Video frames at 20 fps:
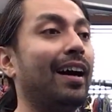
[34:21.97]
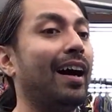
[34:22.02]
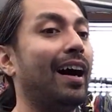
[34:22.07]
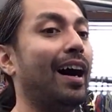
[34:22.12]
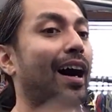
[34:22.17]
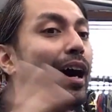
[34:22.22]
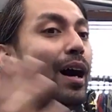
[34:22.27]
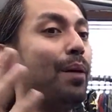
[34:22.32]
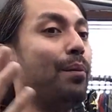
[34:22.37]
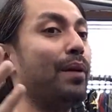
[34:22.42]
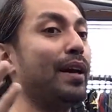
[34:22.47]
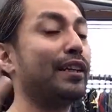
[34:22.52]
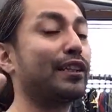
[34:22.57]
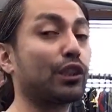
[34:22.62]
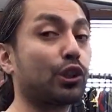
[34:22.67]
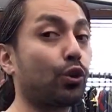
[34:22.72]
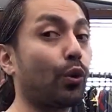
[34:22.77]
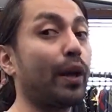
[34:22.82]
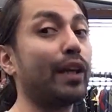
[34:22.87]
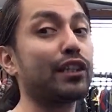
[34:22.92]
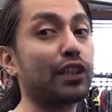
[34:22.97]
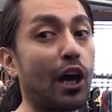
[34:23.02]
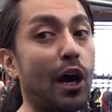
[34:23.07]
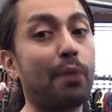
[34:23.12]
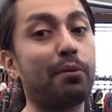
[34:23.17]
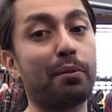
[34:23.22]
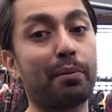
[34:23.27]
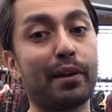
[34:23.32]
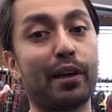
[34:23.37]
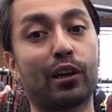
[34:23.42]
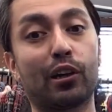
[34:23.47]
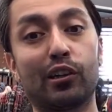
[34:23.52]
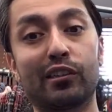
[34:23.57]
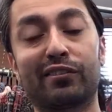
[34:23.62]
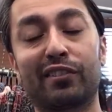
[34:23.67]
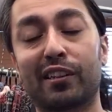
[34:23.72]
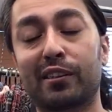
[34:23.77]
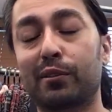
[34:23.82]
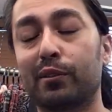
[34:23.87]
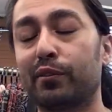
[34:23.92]
Uh, it's a great time to be a
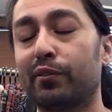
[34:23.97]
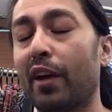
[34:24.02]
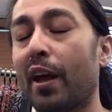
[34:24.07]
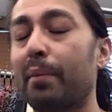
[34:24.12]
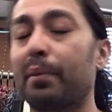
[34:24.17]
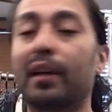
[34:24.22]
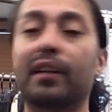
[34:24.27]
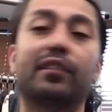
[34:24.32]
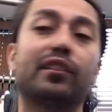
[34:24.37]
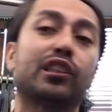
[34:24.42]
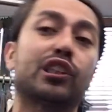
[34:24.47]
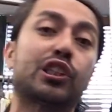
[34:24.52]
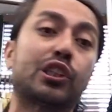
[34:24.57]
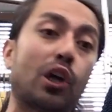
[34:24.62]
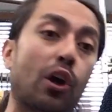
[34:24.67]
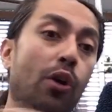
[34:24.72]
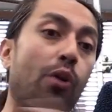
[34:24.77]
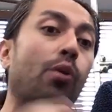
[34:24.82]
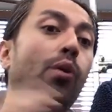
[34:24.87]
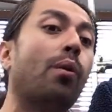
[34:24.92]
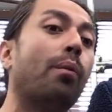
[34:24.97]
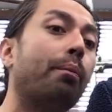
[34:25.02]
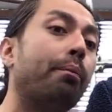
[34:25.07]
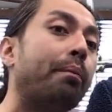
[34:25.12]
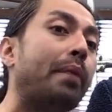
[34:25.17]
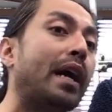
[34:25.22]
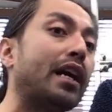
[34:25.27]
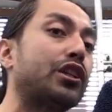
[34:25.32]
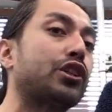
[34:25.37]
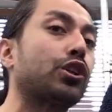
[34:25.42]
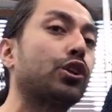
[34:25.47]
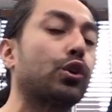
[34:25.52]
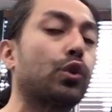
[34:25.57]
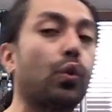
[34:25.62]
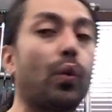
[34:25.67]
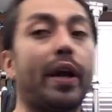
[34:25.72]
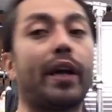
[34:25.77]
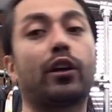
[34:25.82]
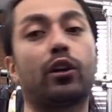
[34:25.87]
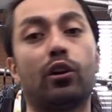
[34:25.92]
Ghostbusters fan because there's so much
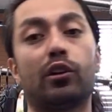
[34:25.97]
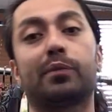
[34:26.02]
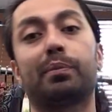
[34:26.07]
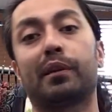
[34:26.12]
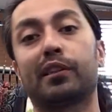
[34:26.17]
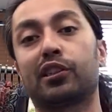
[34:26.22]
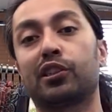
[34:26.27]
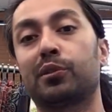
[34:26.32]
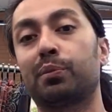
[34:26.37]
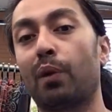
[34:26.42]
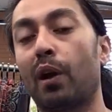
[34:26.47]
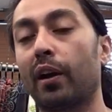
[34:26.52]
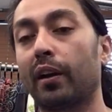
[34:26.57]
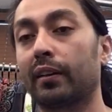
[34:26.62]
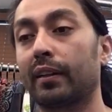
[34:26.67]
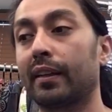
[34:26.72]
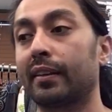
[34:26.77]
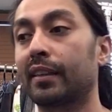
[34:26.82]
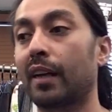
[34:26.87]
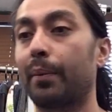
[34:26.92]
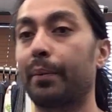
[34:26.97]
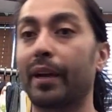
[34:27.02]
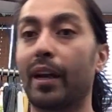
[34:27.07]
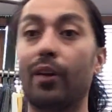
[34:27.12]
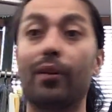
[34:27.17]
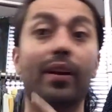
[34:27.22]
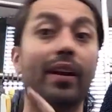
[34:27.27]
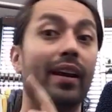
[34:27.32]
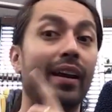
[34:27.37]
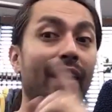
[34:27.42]
great Ghostbusters product that's coming out,